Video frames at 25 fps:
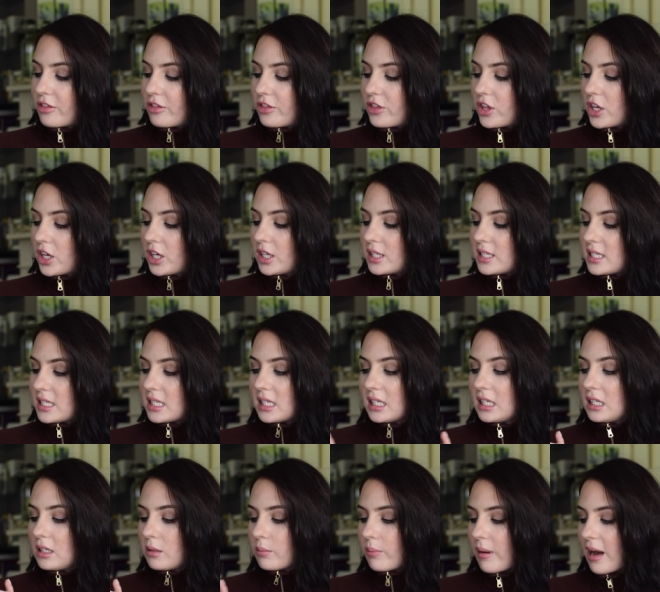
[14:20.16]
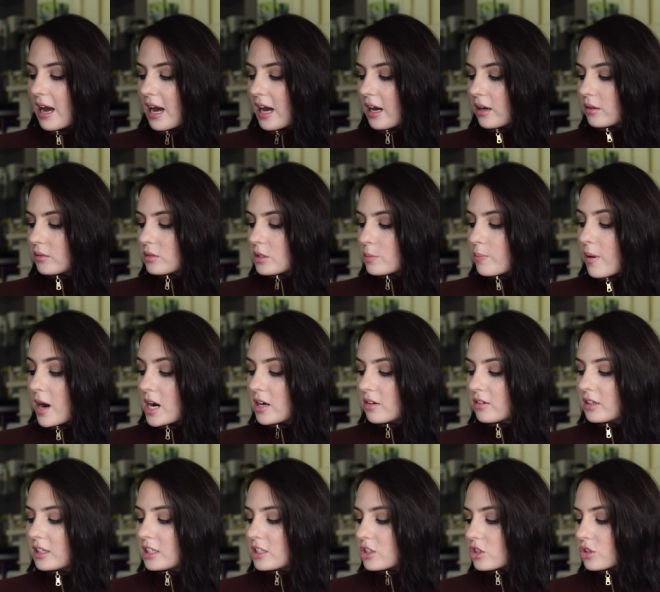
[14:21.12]
£13.
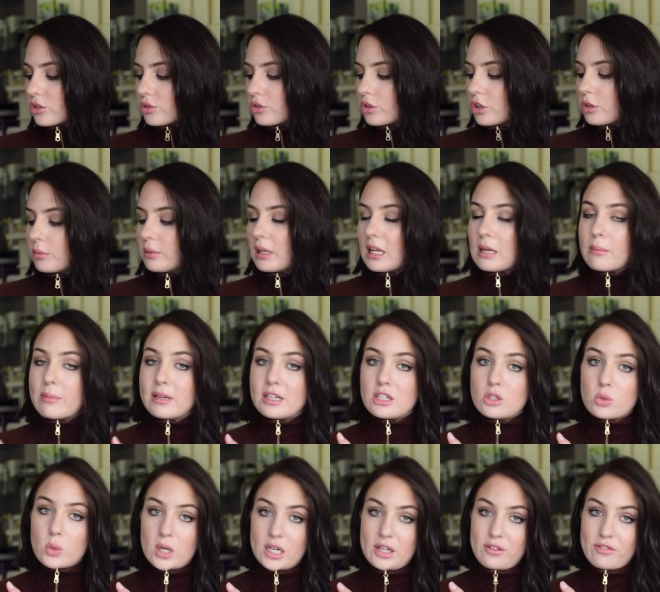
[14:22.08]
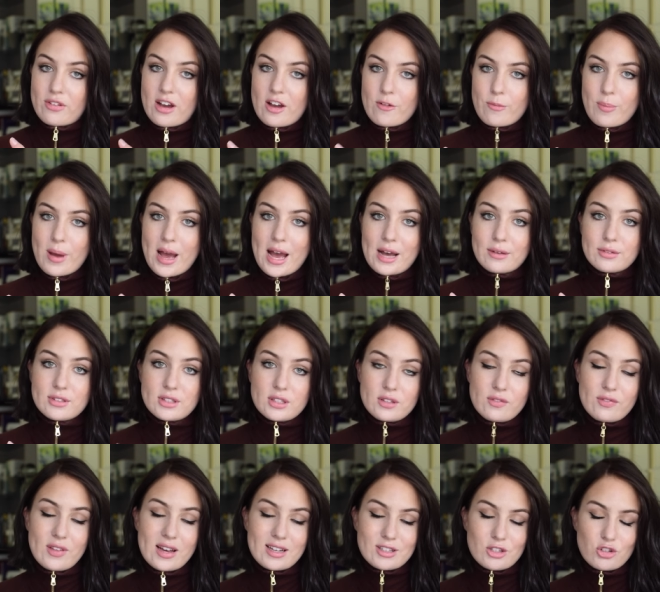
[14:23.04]
Apparently it should normally be £25.
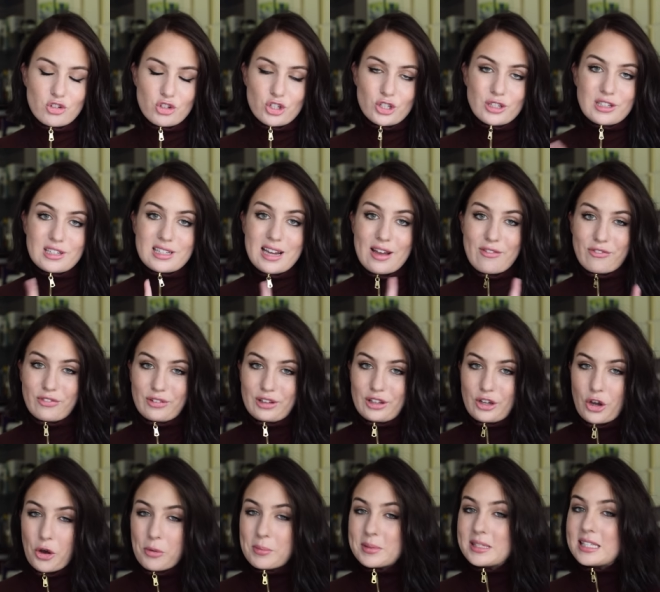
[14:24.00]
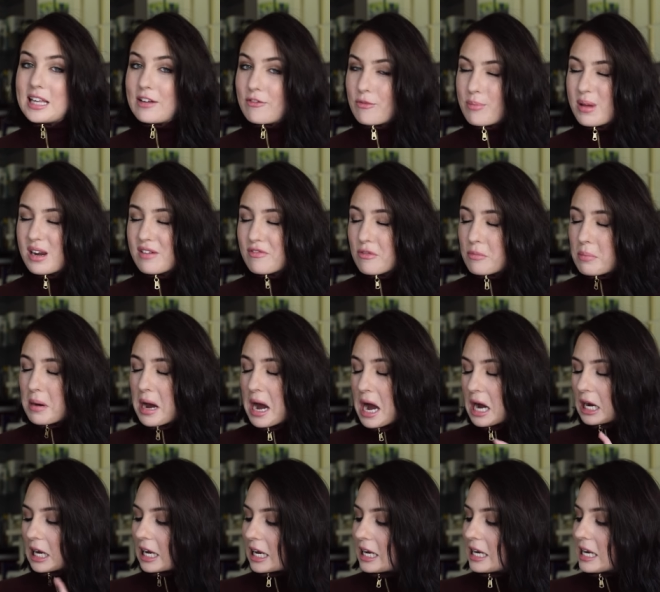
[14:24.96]
If that's true, definitely got myself a bit of a
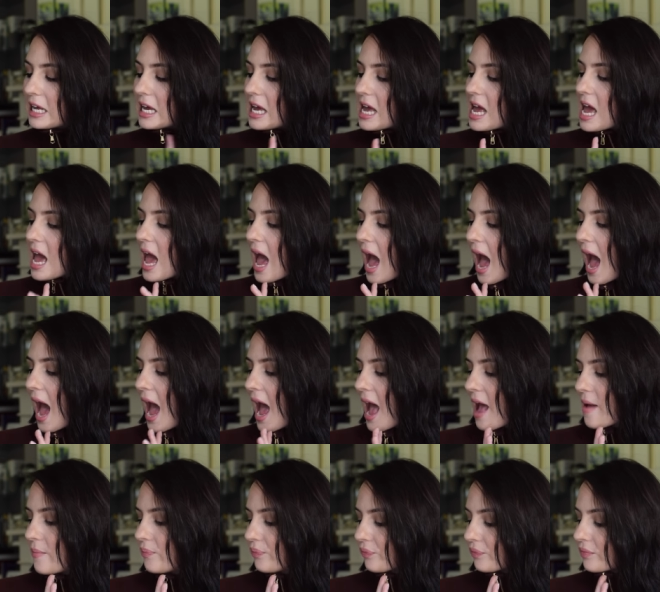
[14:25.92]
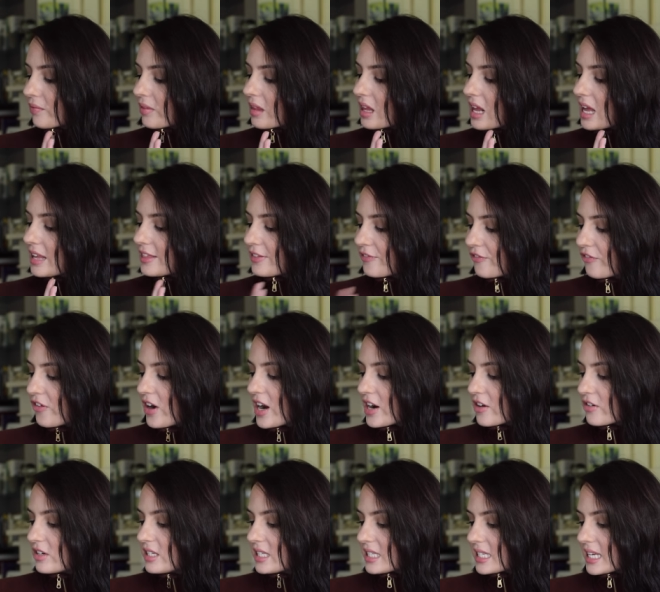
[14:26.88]
bargain. Um, the
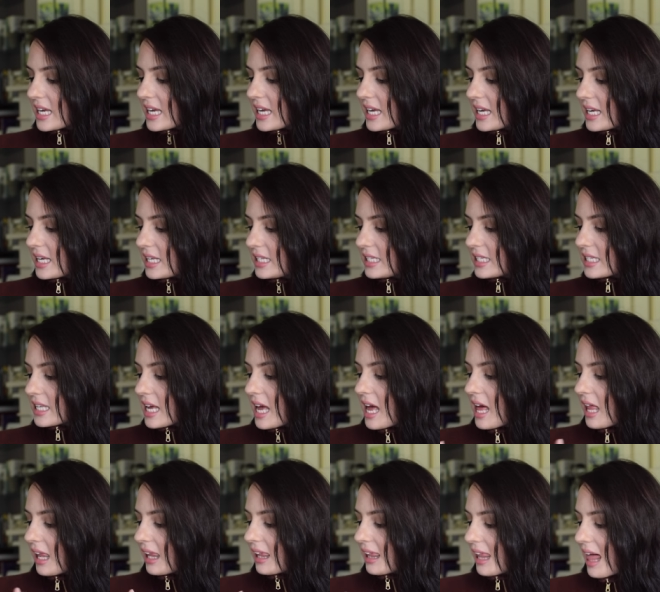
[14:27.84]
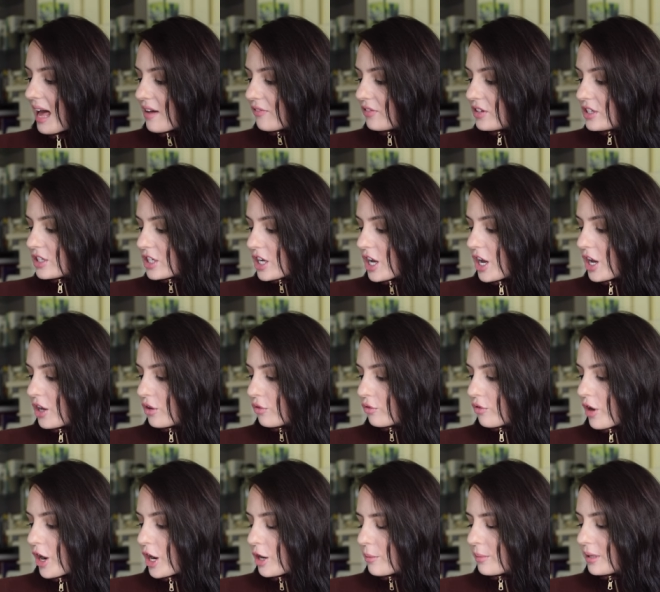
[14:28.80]
fragrance is Lavender and
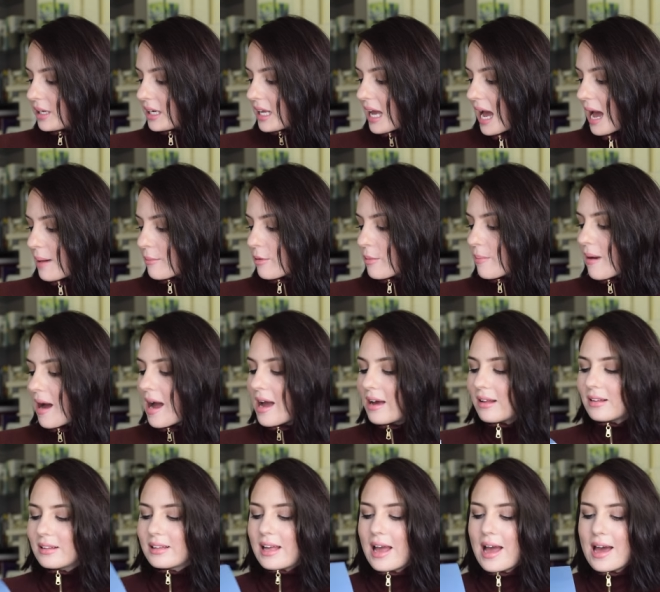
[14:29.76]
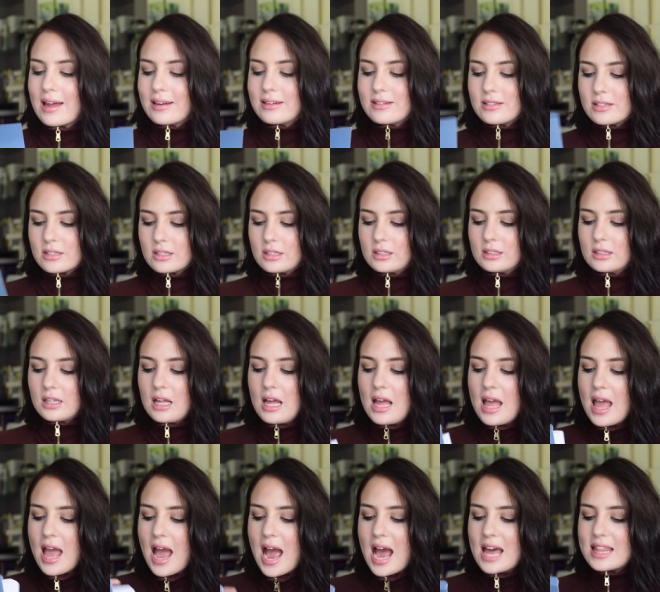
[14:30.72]
Roman Chamomile Candle.
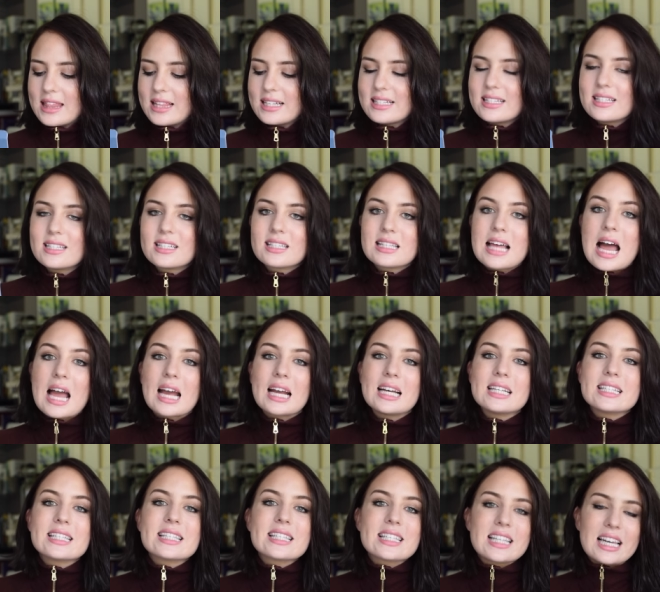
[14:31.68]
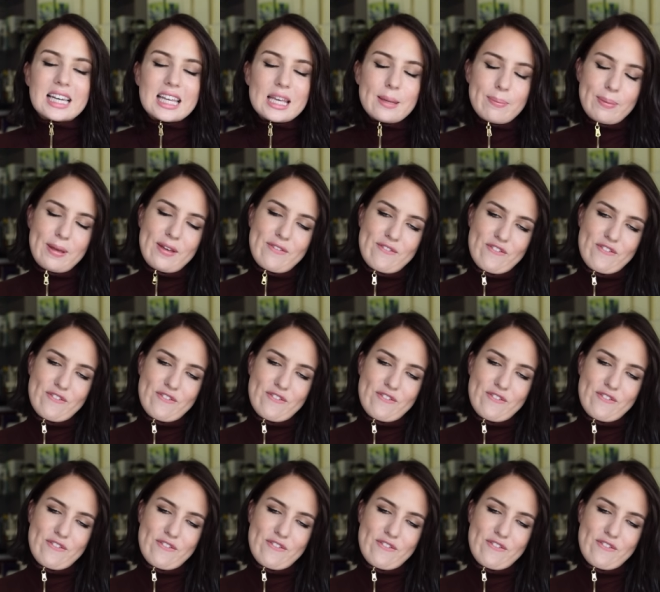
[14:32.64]
And this is like a sleepy